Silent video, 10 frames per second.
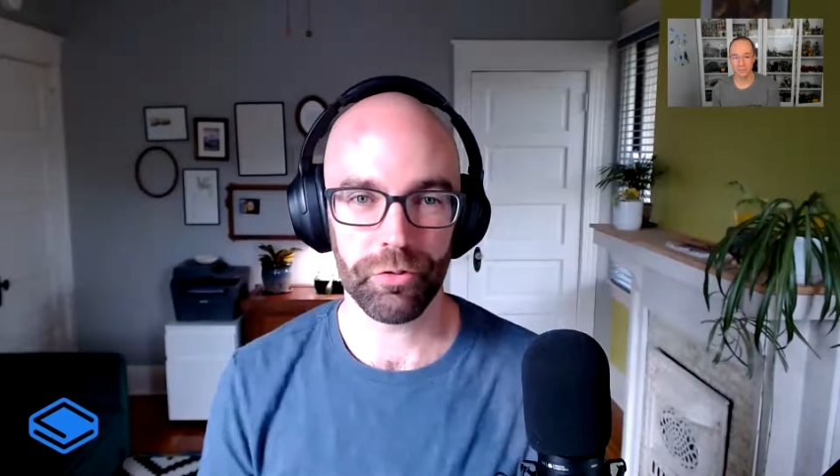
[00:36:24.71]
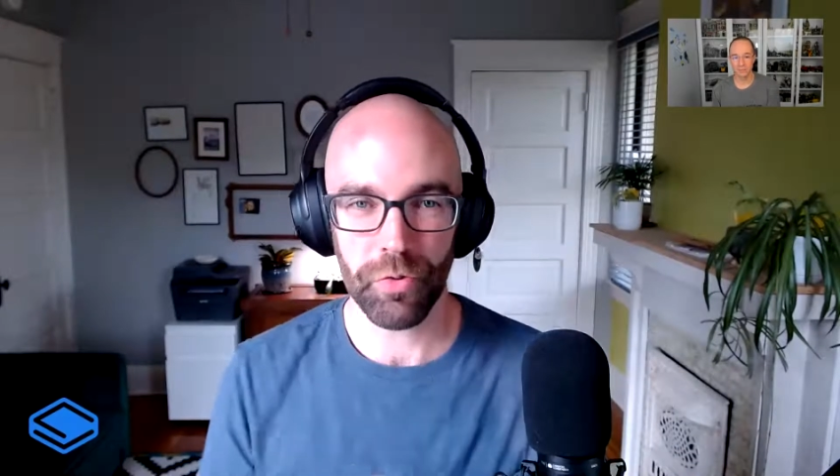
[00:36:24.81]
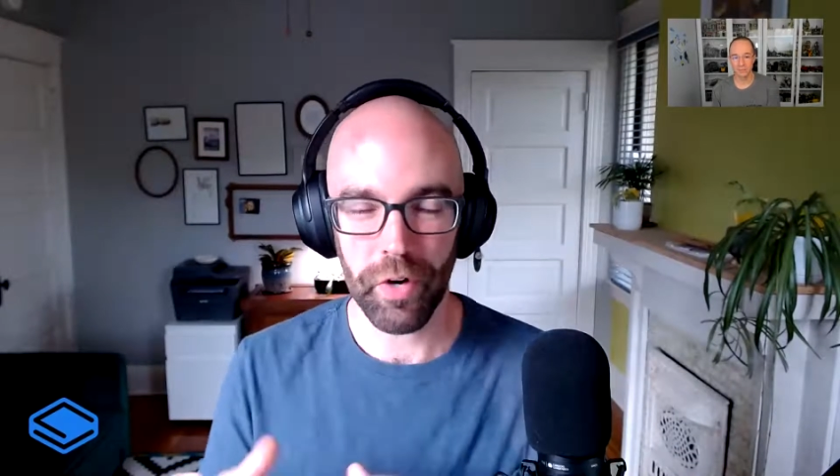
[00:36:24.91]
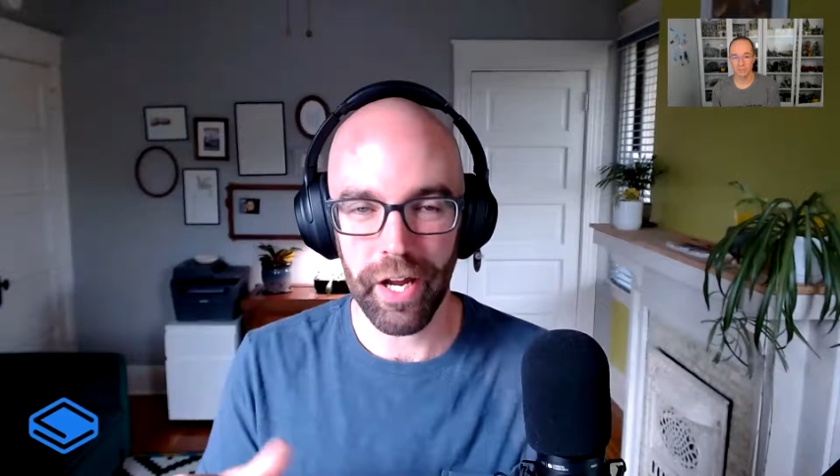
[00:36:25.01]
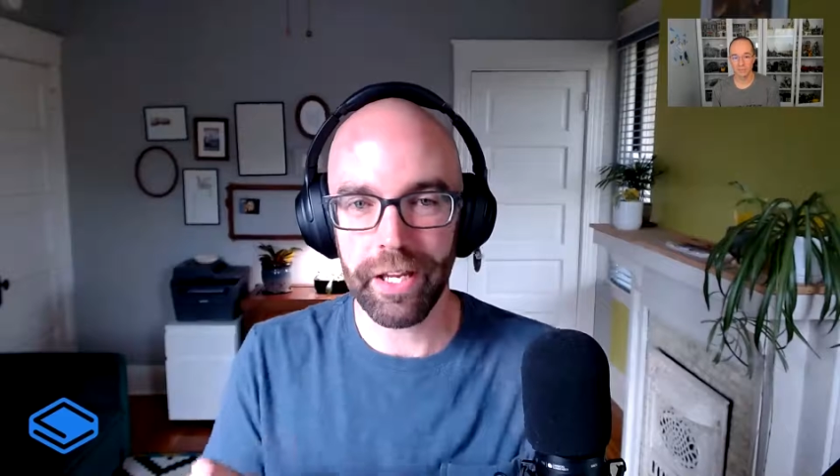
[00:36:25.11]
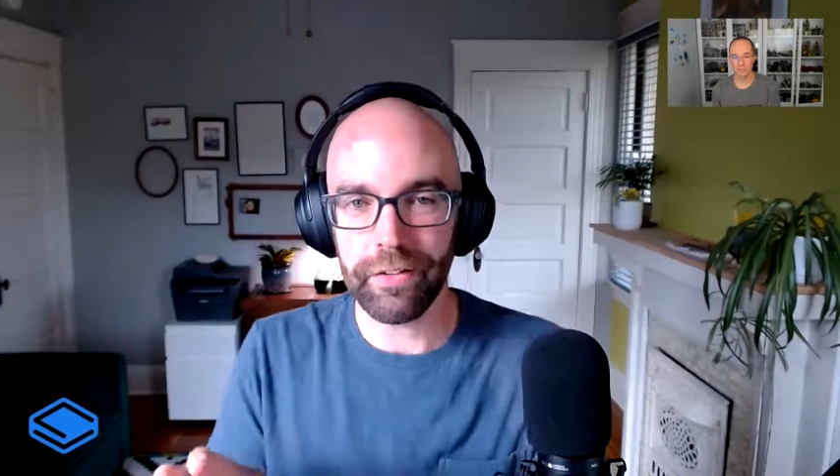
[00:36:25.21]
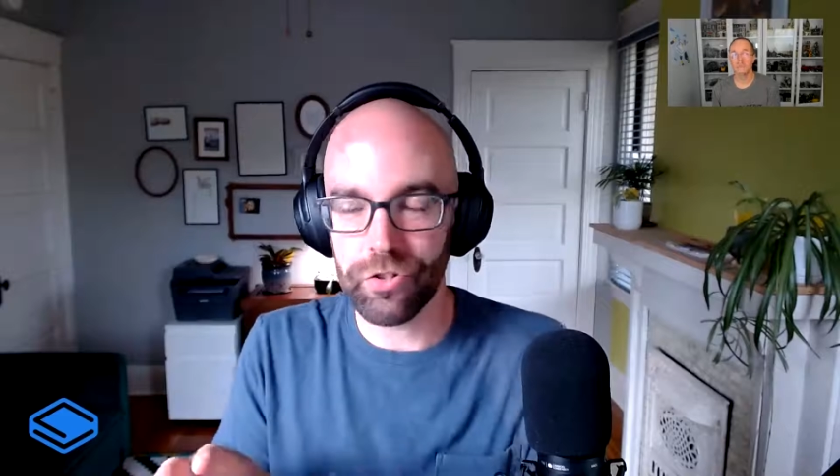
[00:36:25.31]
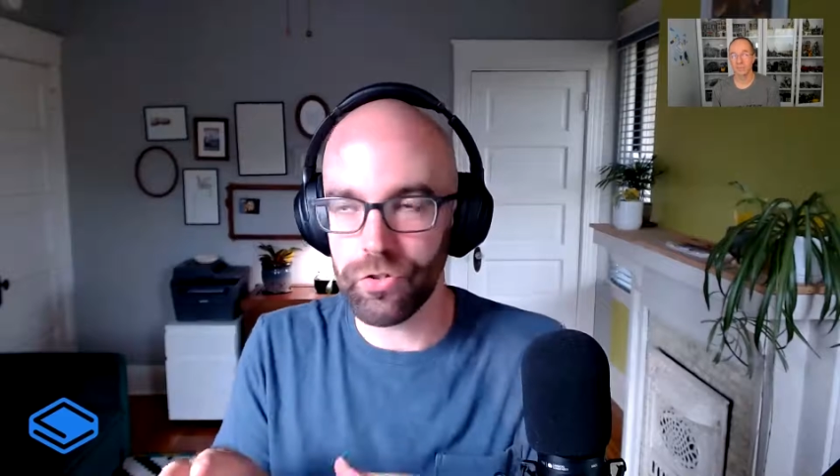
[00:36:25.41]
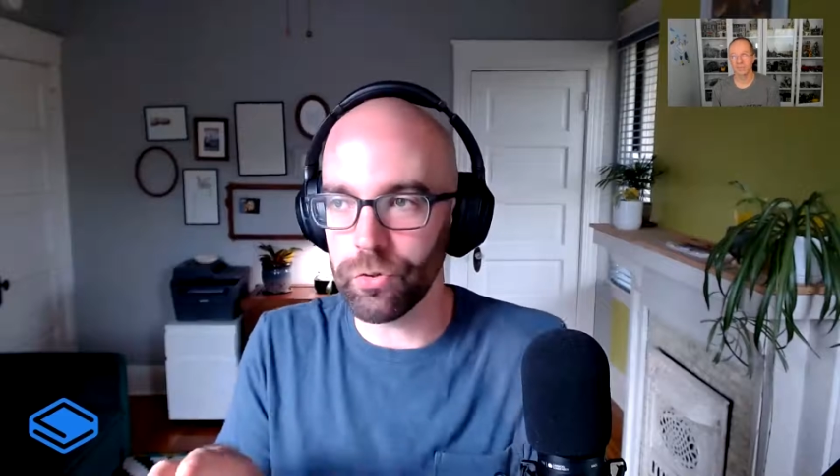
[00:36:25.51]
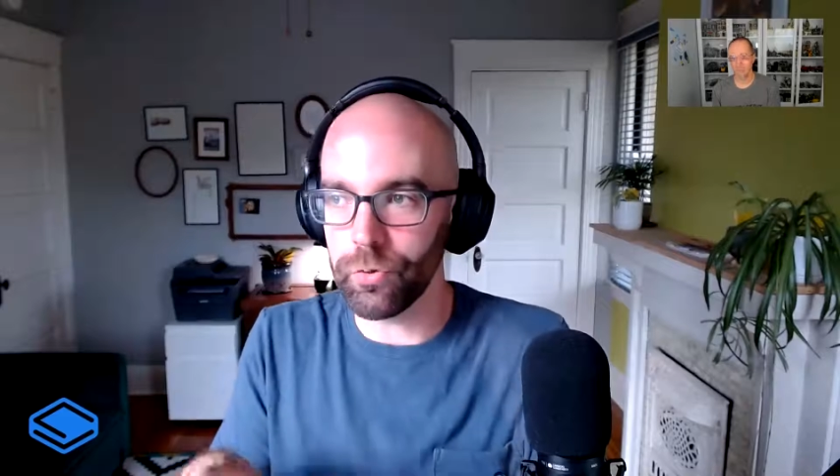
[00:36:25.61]
trying
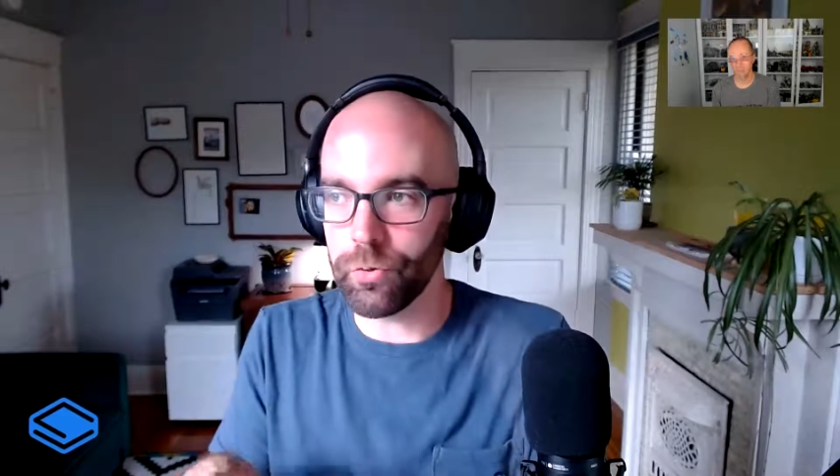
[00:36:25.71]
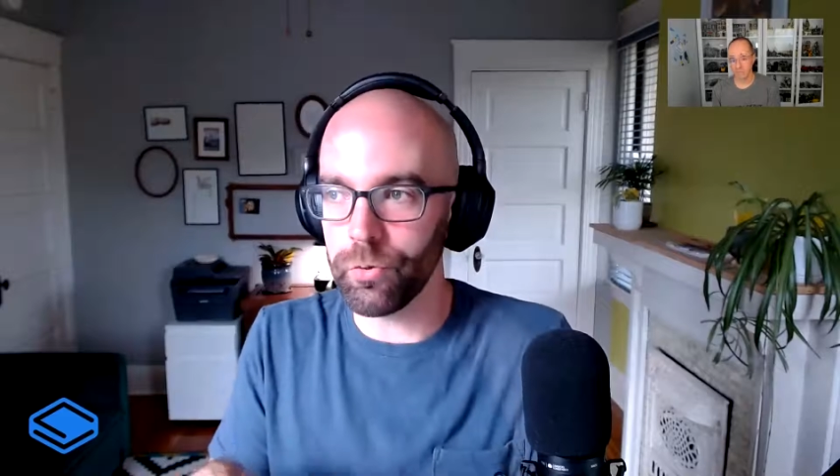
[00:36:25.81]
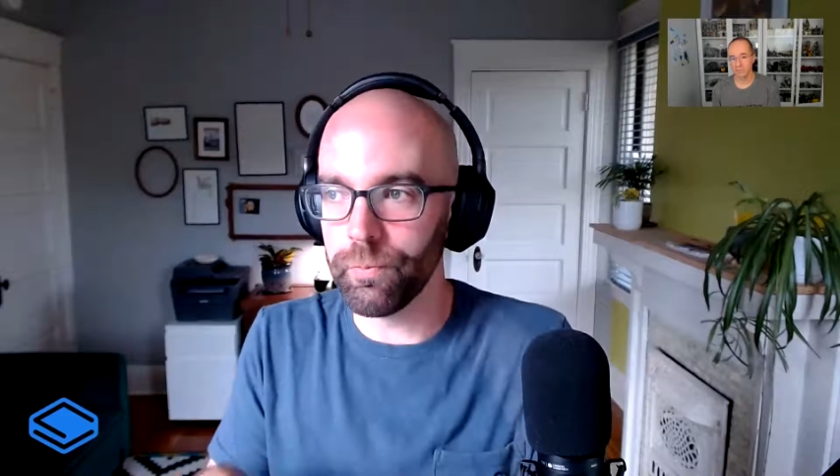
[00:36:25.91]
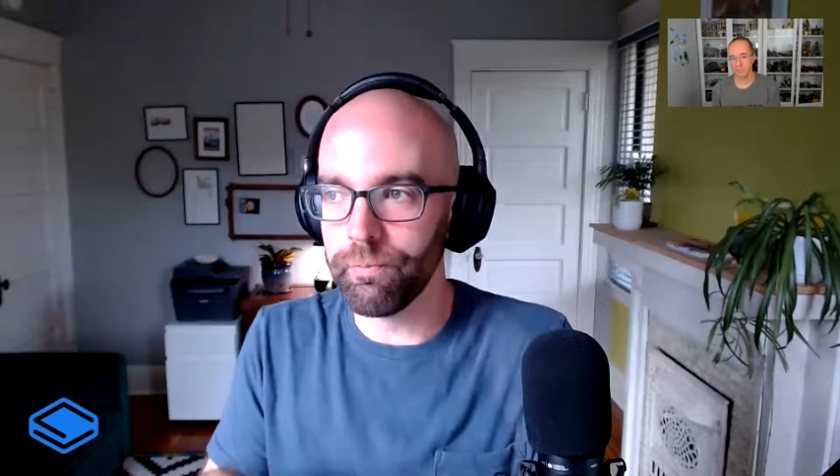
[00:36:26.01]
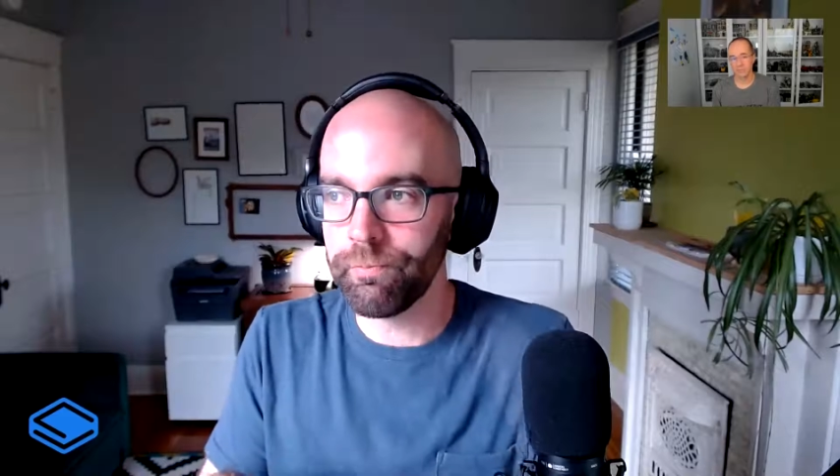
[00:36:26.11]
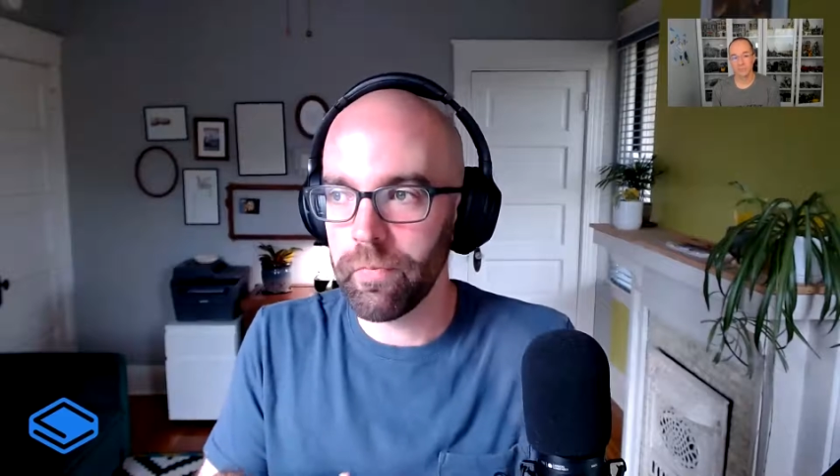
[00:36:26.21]
to